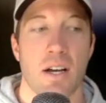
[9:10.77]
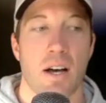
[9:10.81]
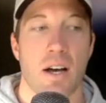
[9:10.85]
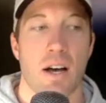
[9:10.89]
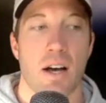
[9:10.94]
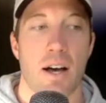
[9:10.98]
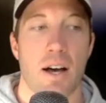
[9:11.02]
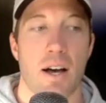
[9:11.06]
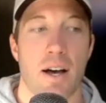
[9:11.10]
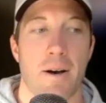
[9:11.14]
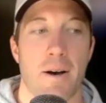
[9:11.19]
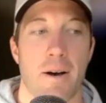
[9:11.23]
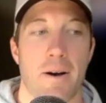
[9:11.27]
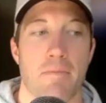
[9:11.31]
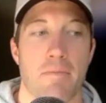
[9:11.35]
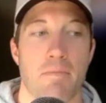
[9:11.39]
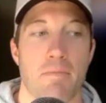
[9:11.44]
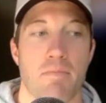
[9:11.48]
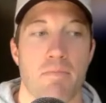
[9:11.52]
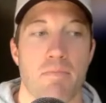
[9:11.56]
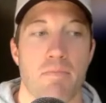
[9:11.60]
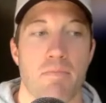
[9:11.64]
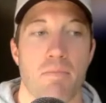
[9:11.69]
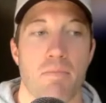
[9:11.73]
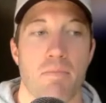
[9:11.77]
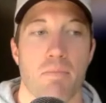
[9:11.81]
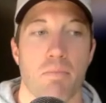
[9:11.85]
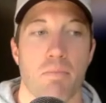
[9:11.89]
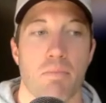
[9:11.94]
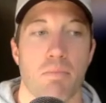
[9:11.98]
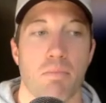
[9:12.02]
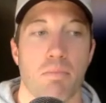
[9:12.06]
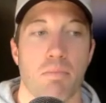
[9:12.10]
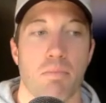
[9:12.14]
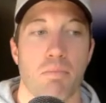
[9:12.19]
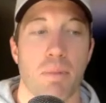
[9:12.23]
Um,
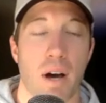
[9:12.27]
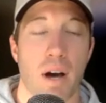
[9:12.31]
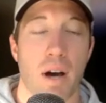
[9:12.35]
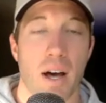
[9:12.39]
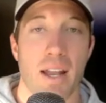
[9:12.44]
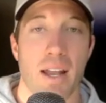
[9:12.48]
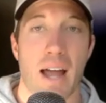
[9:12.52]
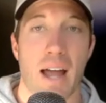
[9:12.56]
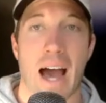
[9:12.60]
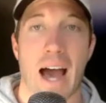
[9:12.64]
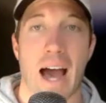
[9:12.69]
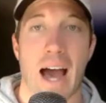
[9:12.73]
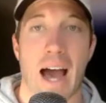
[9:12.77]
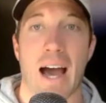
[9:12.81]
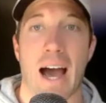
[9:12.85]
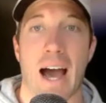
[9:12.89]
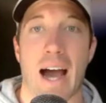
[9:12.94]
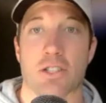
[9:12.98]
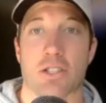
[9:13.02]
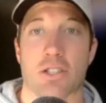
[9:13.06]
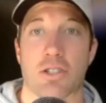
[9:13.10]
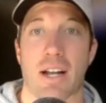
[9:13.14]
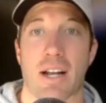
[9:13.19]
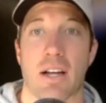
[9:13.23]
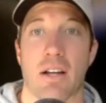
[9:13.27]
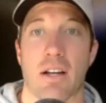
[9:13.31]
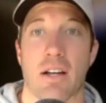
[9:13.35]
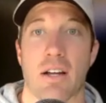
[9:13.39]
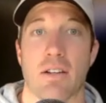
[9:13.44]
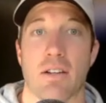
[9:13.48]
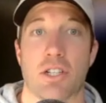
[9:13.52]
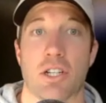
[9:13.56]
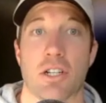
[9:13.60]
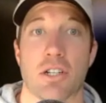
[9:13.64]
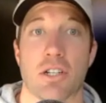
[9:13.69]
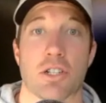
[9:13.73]
but I try to
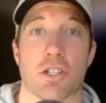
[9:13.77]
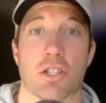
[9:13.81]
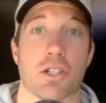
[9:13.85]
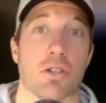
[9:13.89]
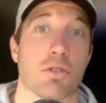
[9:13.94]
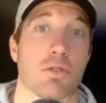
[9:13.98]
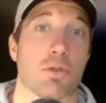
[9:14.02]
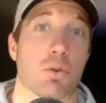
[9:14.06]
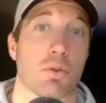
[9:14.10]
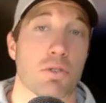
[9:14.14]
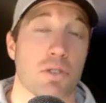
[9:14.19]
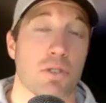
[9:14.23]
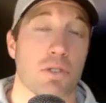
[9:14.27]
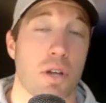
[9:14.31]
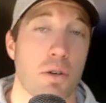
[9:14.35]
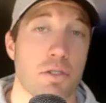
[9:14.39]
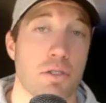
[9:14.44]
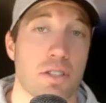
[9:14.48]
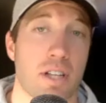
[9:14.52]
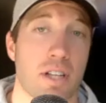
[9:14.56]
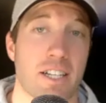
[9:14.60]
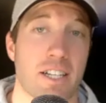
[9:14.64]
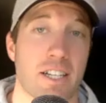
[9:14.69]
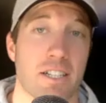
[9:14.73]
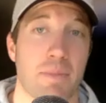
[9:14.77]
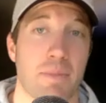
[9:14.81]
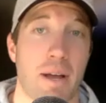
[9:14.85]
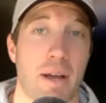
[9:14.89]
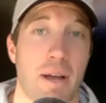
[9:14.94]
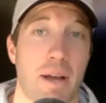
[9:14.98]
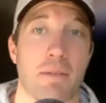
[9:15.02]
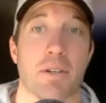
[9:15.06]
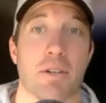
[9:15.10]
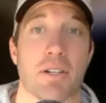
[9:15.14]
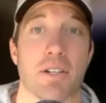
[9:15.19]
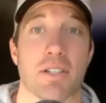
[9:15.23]
steer towards those things
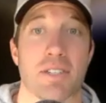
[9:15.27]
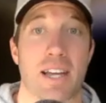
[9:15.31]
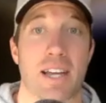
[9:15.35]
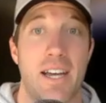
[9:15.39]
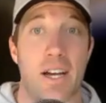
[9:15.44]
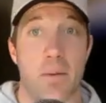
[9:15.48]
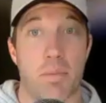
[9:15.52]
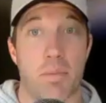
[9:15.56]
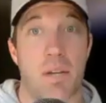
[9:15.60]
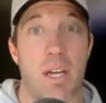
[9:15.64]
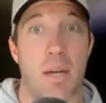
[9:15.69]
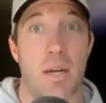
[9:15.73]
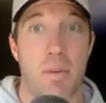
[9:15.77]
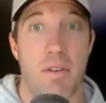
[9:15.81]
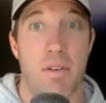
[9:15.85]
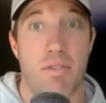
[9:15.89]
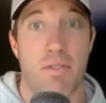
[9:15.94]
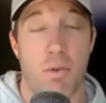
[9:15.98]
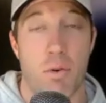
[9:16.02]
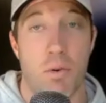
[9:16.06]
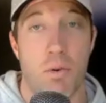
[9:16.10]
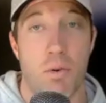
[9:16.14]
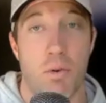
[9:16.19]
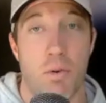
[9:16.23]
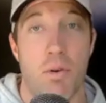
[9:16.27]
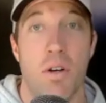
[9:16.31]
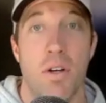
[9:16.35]
mainly because they help keep me full,